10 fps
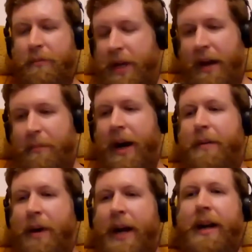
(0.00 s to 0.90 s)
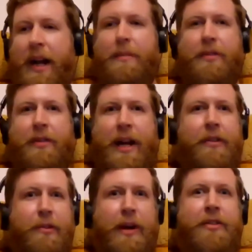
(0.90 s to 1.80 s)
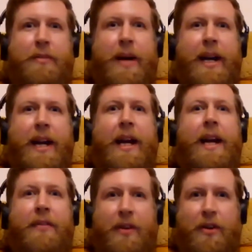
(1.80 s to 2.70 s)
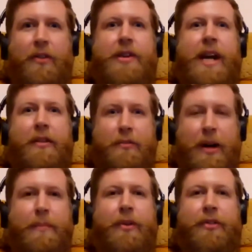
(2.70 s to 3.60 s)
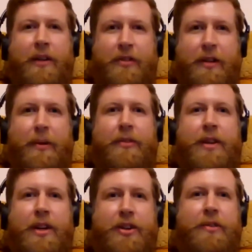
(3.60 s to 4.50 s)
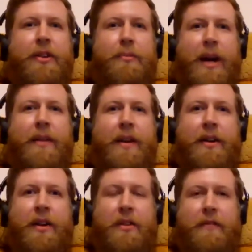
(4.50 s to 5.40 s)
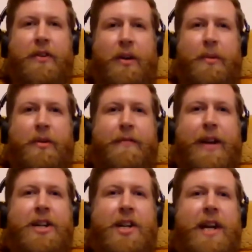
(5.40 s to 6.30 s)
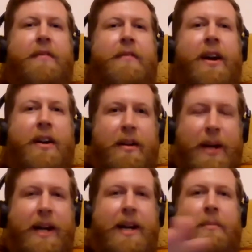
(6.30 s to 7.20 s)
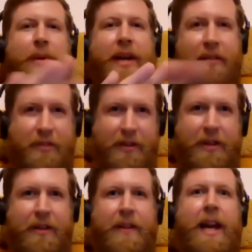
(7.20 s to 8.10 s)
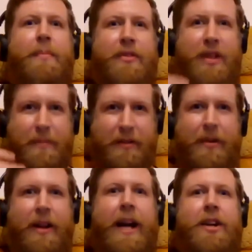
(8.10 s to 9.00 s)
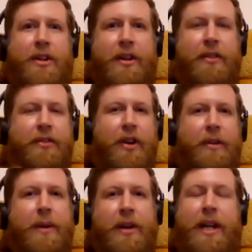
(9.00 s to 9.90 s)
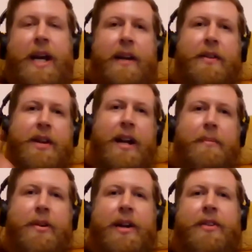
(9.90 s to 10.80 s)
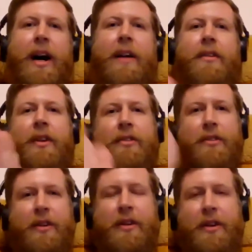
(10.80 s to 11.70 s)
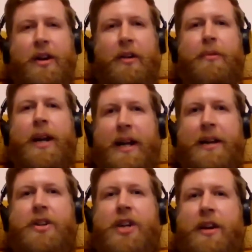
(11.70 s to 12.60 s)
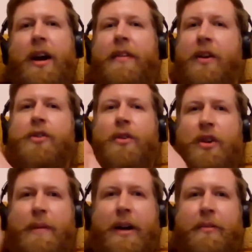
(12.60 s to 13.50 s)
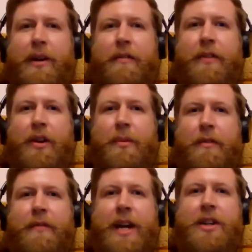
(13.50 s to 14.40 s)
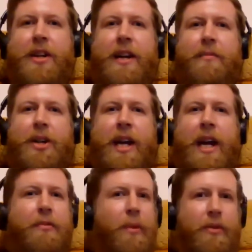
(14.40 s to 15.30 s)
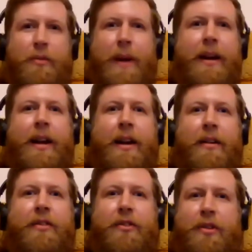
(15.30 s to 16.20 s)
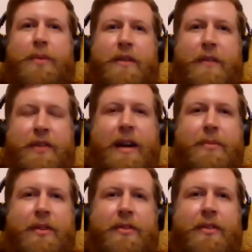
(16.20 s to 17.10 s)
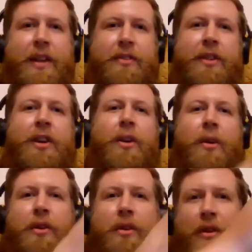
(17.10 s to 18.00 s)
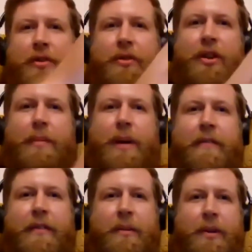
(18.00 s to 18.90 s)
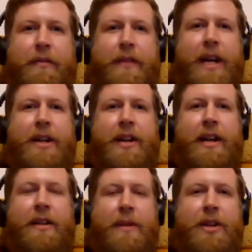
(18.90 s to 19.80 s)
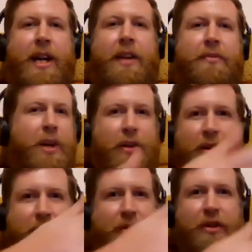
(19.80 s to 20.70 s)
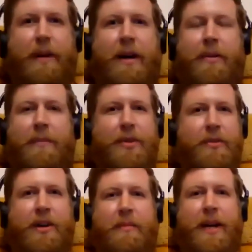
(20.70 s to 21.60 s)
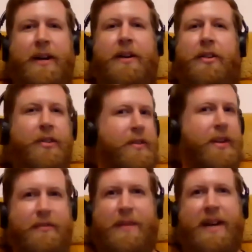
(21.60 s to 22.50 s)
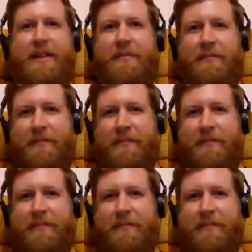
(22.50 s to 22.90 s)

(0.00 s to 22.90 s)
yeah, my, my claim is that that's question begging in the context where precisely what's at issue is whether the phenomenal feature invariably accompanies the epistemic relation. And so, yeah, the dilemma is either it's a really gen- either you're talking about a real phenomenal feature in which case what could be a clearer description of its absence than this or you're not talking about a phenomenal feature in which case you're not talking about what i'm talking about so it doesn't matter